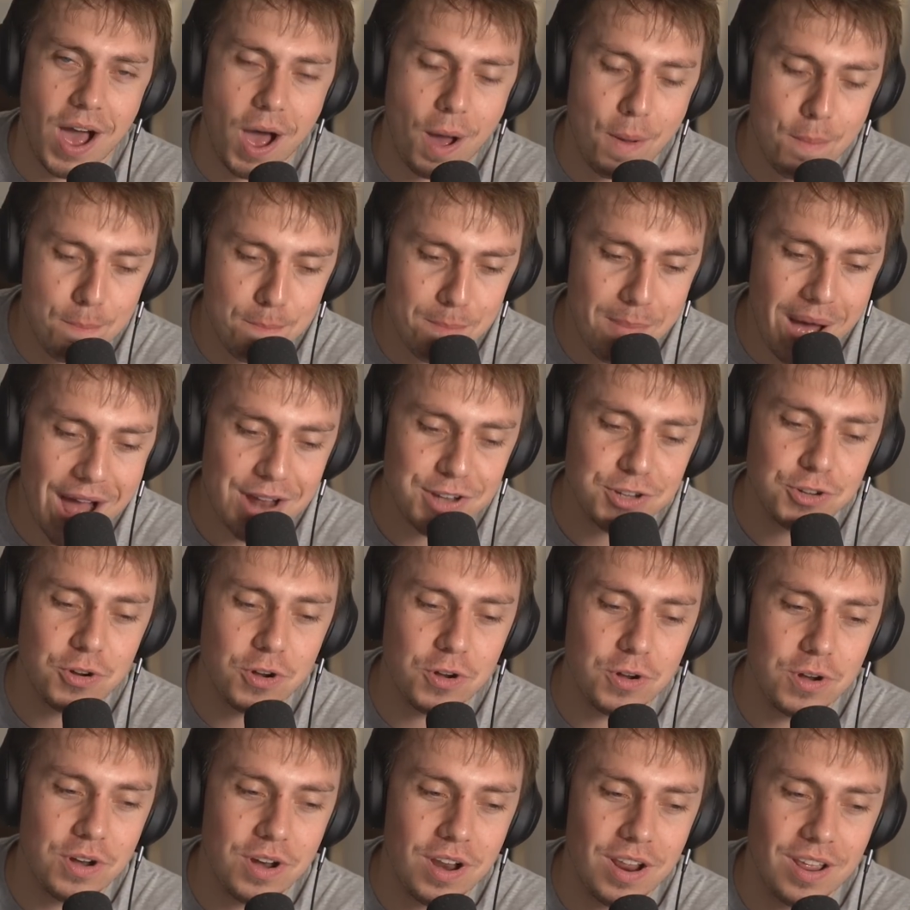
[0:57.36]

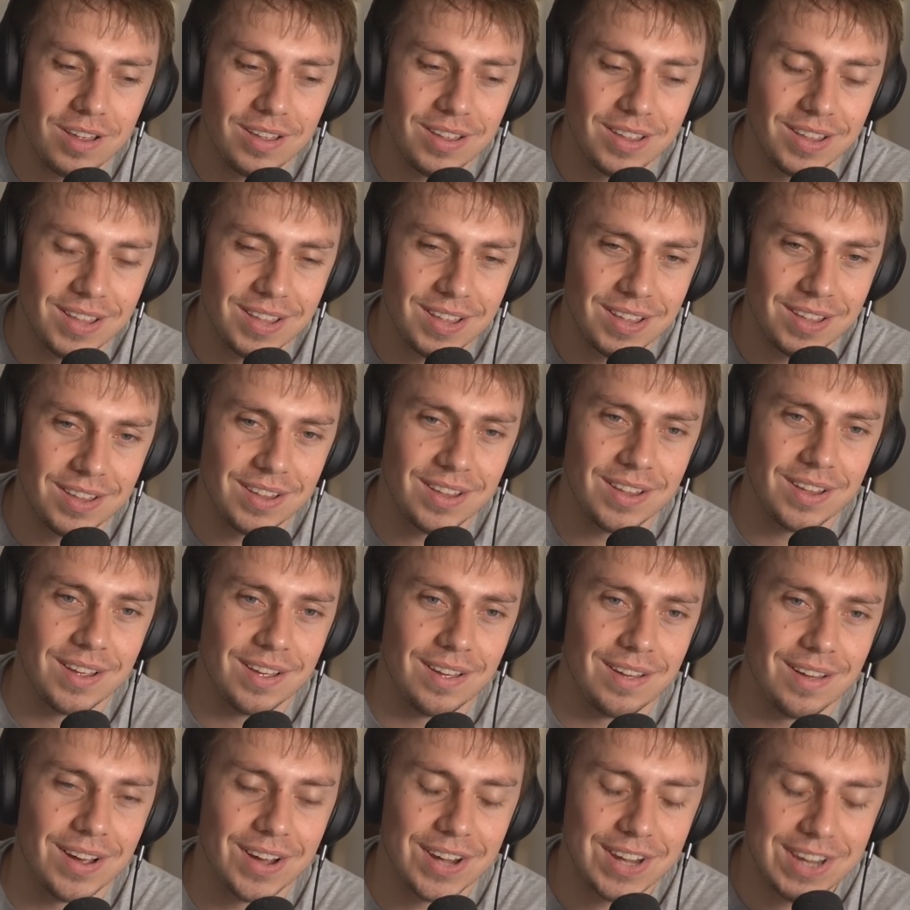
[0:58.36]
Imagine
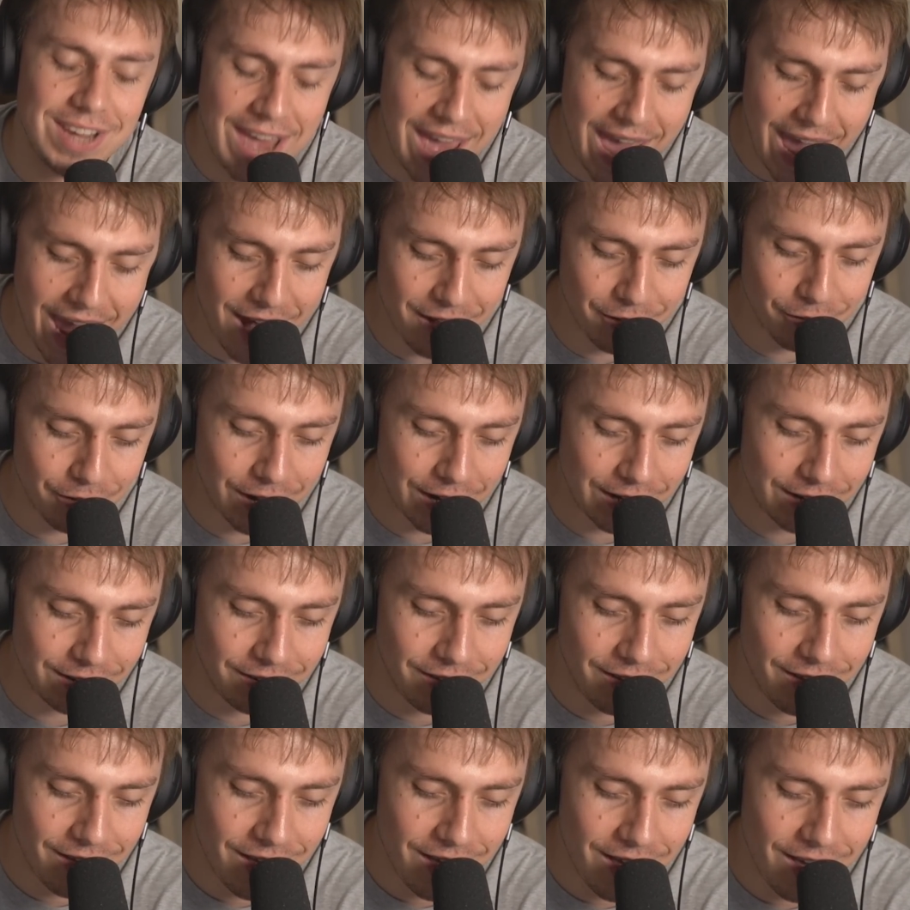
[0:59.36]

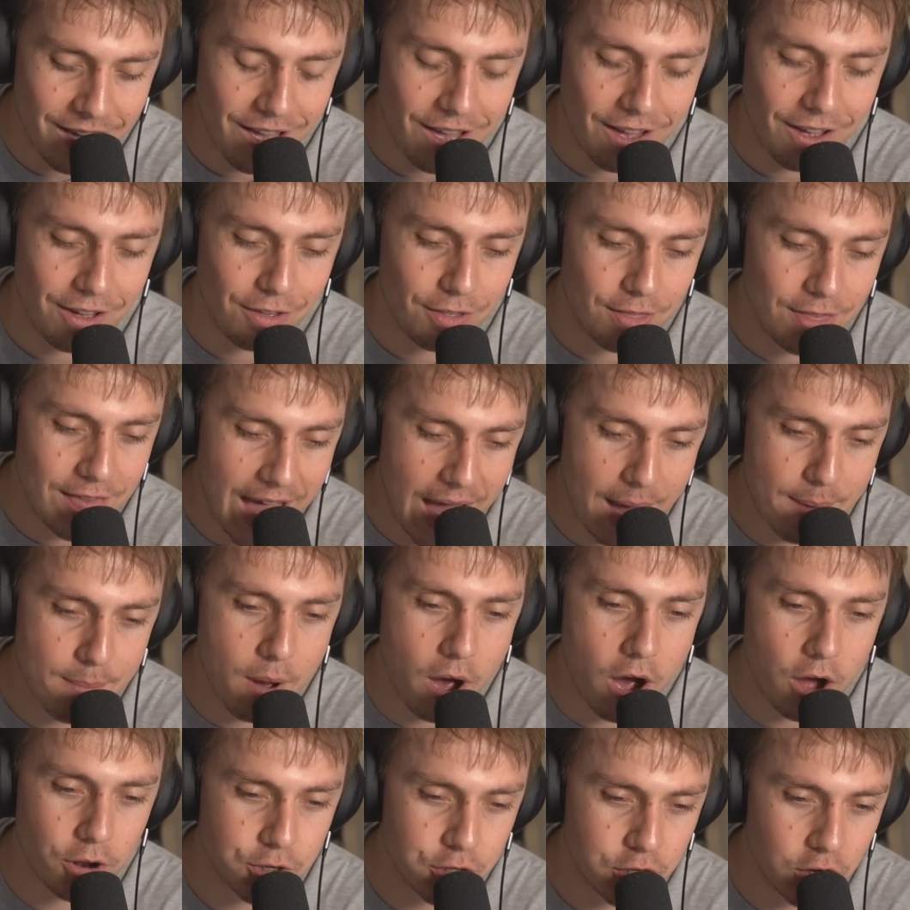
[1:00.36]
caring that
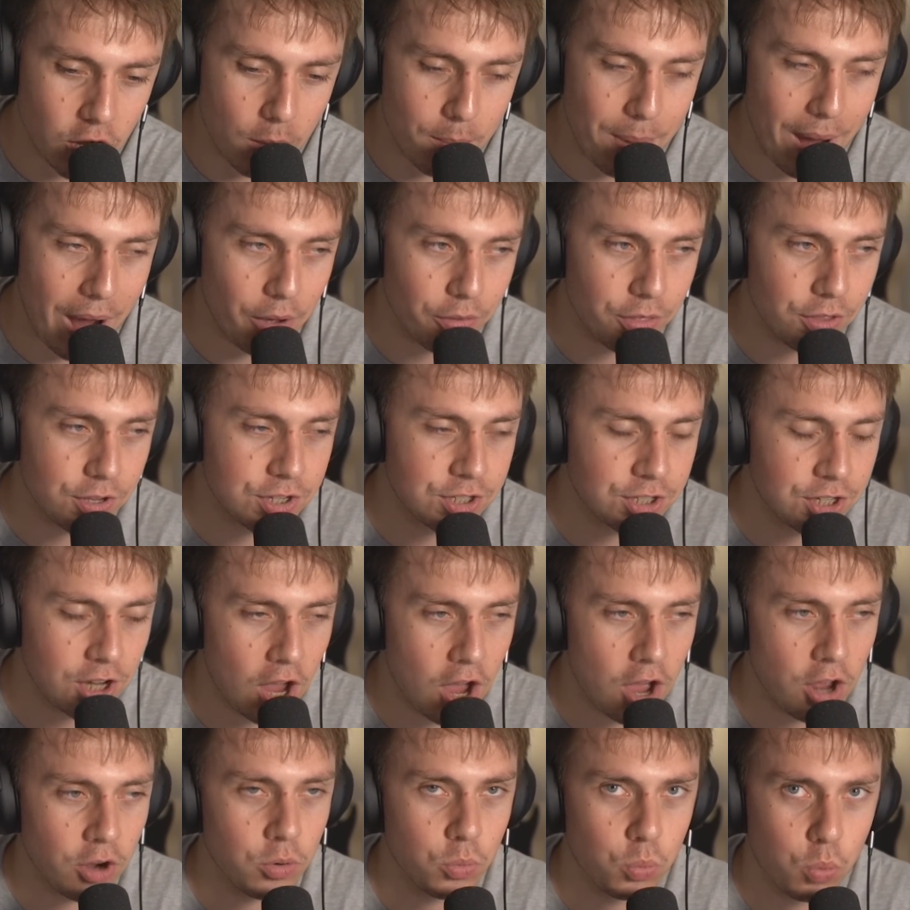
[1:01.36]
much about the
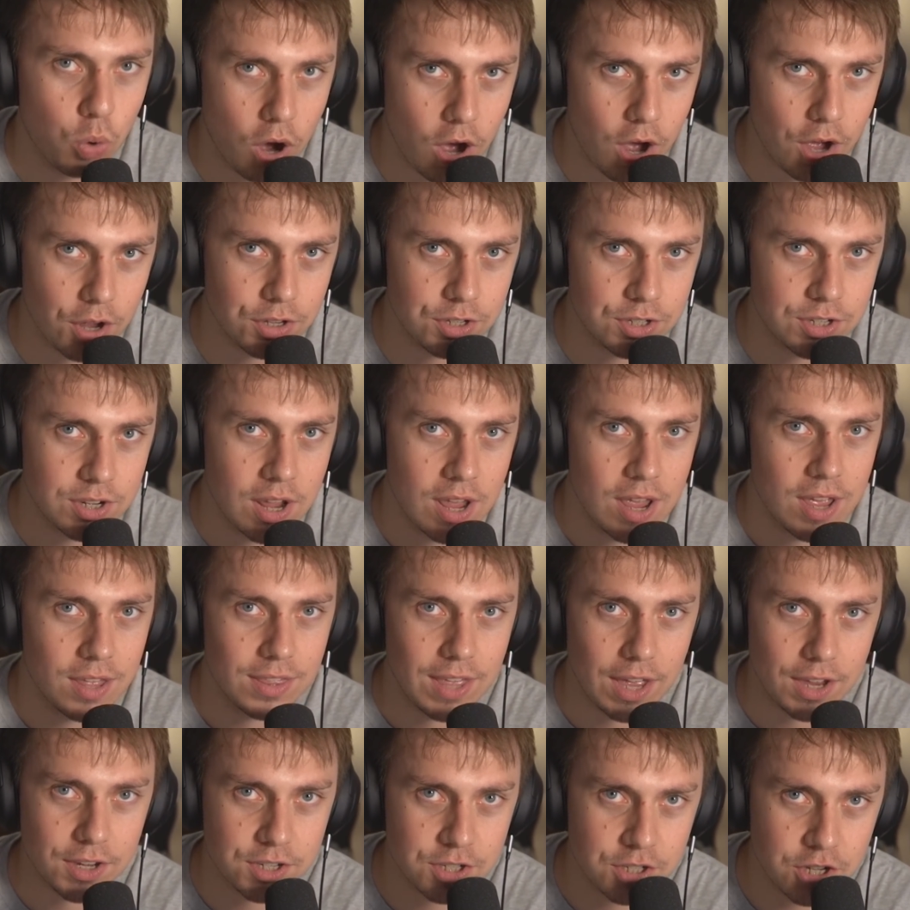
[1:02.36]
certain words
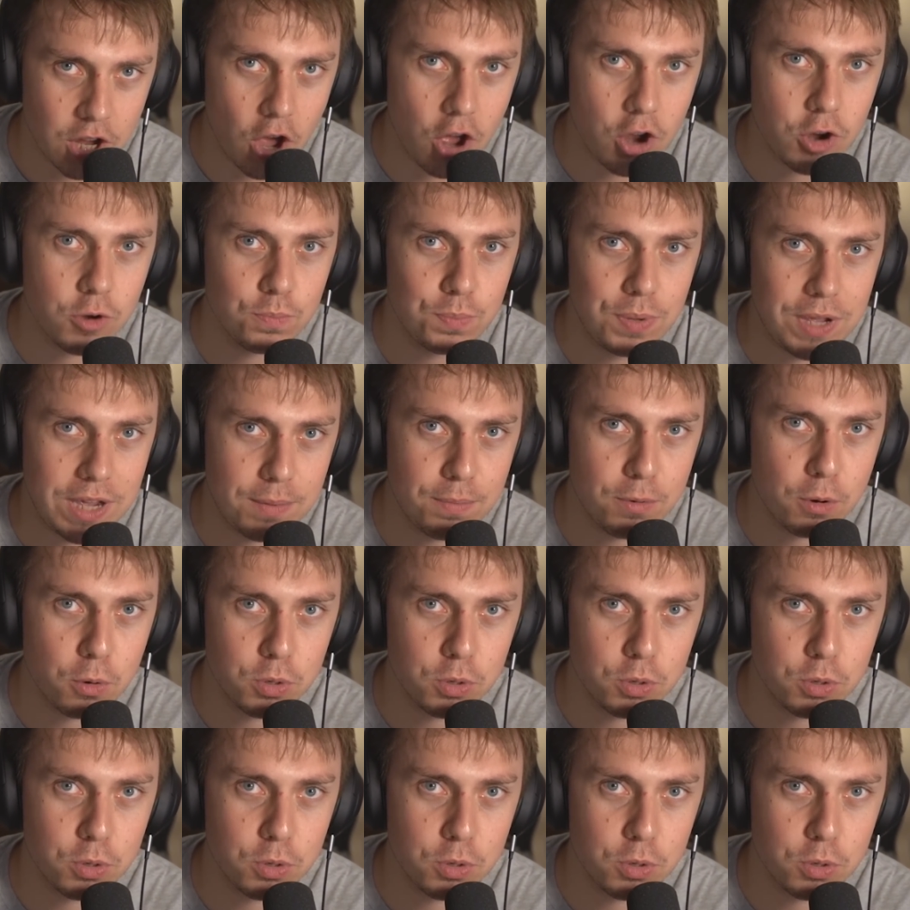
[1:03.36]
that certain people